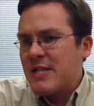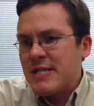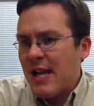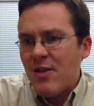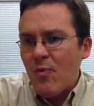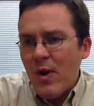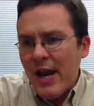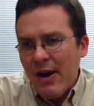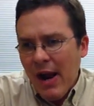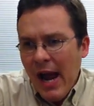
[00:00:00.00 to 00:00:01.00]
It's not the
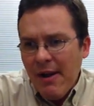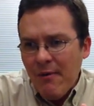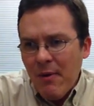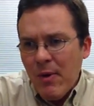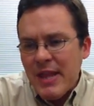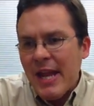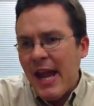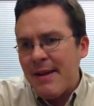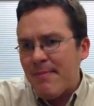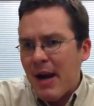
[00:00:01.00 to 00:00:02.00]
way what they
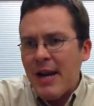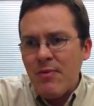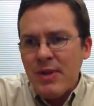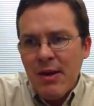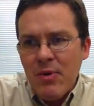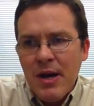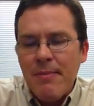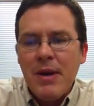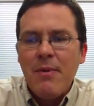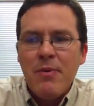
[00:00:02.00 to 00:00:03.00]
had in mind when they were
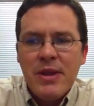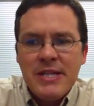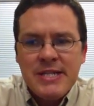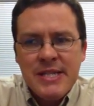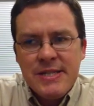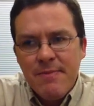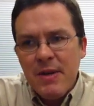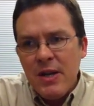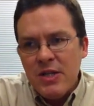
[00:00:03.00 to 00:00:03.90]
coming up with this system.